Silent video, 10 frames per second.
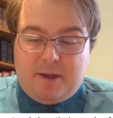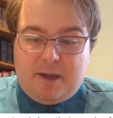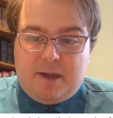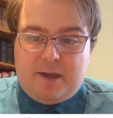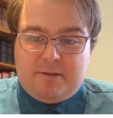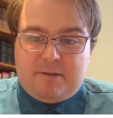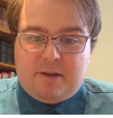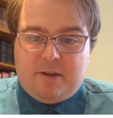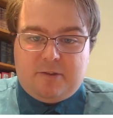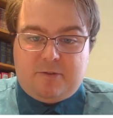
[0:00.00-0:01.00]
And
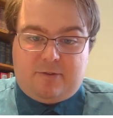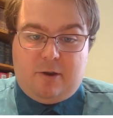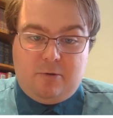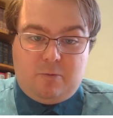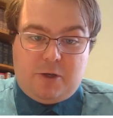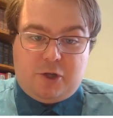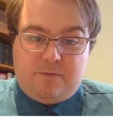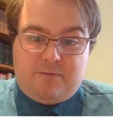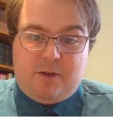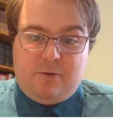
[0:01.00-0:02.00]
so we
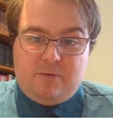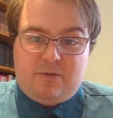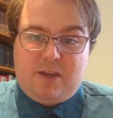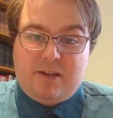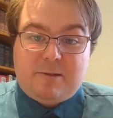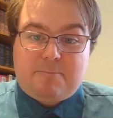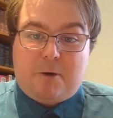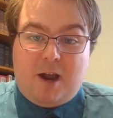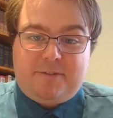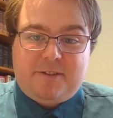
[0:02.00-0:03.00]
should view this
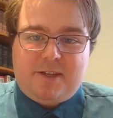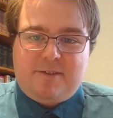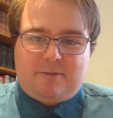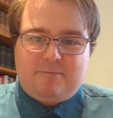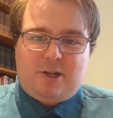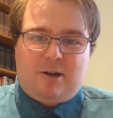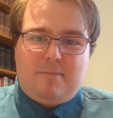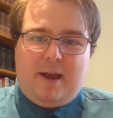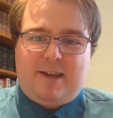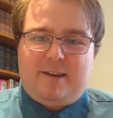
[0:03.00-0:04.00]
prophecy from
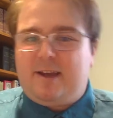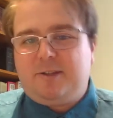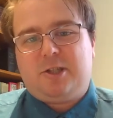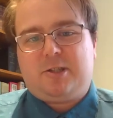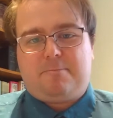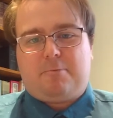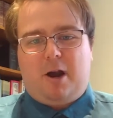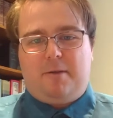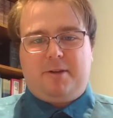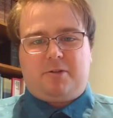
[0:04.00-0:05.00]
Jeremiah not just a
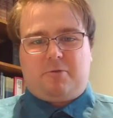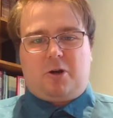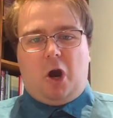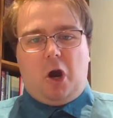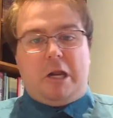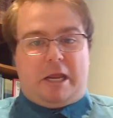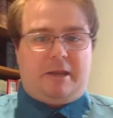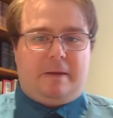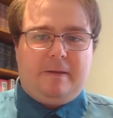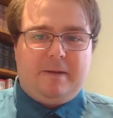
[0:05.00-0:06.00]
promise
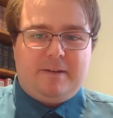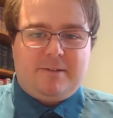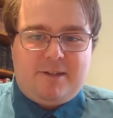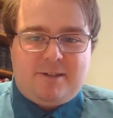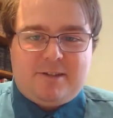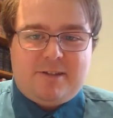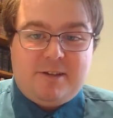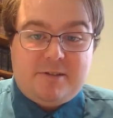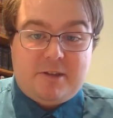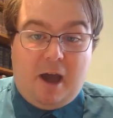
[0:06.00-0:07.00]
regarding
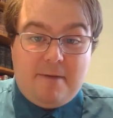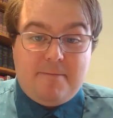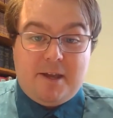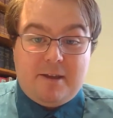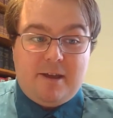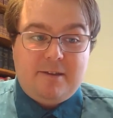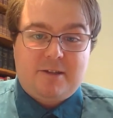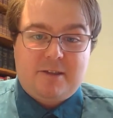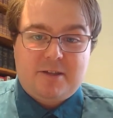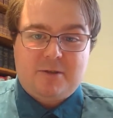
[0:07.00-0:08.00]
Jesus' coming
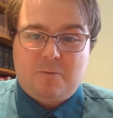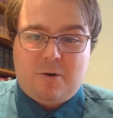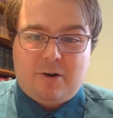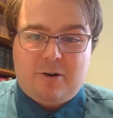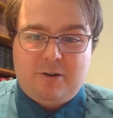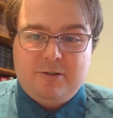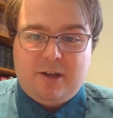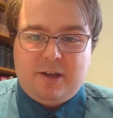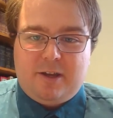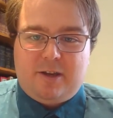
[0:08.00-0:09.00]
into this world,
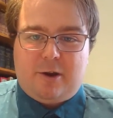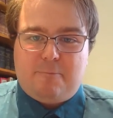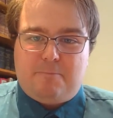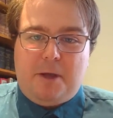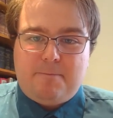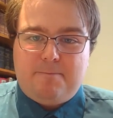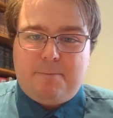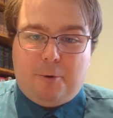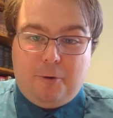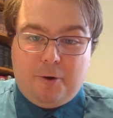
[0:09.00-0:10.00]
you know, being
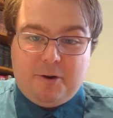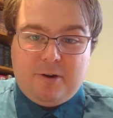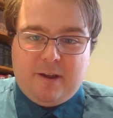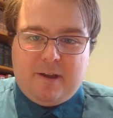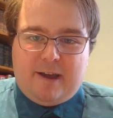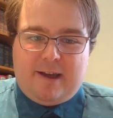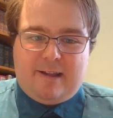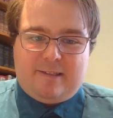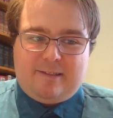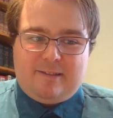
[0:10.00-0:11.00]
born,
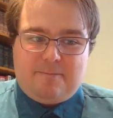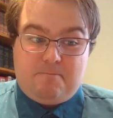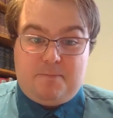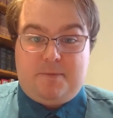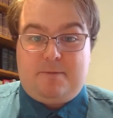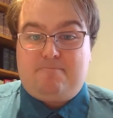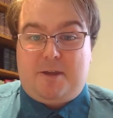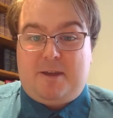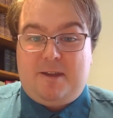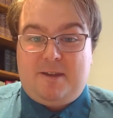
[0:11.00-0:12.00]

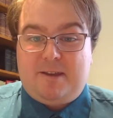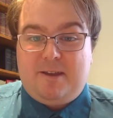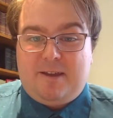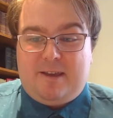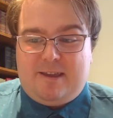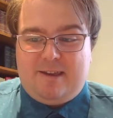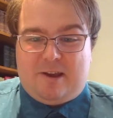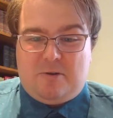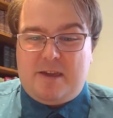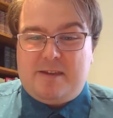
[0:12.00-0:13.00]
being, you
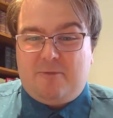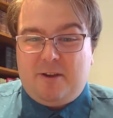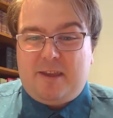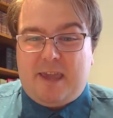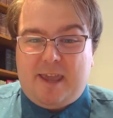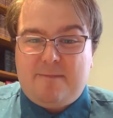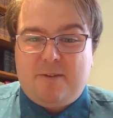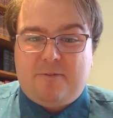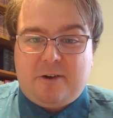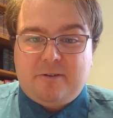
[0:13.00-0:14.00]
know, he really came
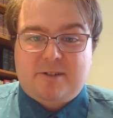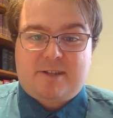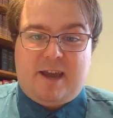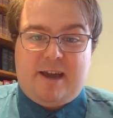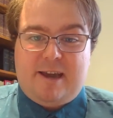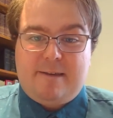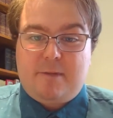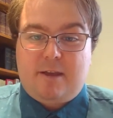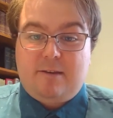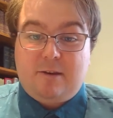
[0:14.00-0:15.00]
the first time in